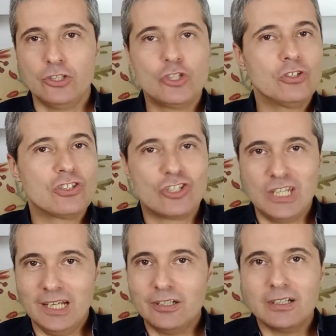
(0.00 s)
you should
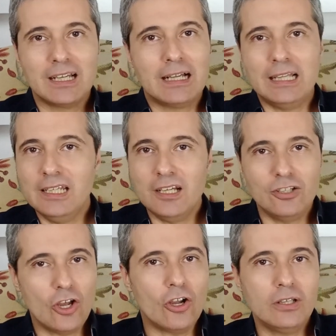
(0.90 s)
steer
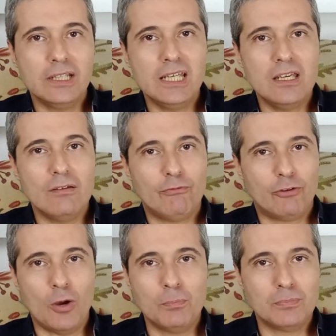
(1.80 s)
clear not only
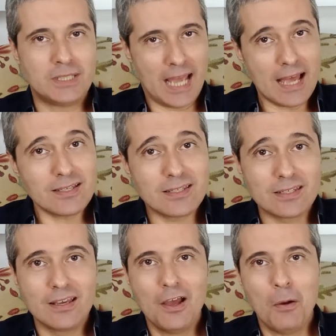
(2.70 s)
from
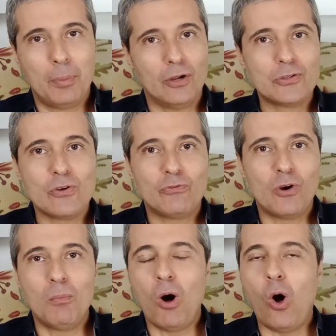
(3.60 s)
Tess, but also
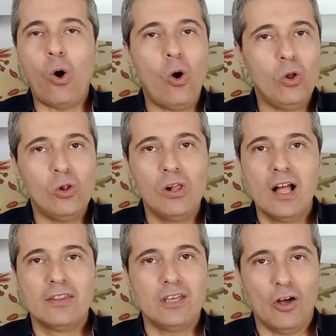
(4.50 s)
from all
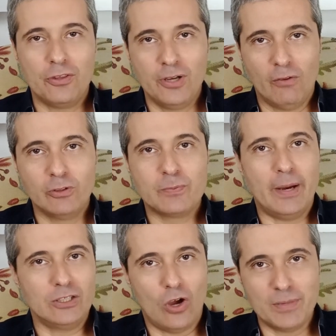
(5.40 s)
the other novels
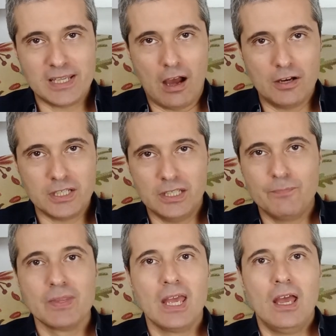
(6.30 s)
by Thomas Hardy.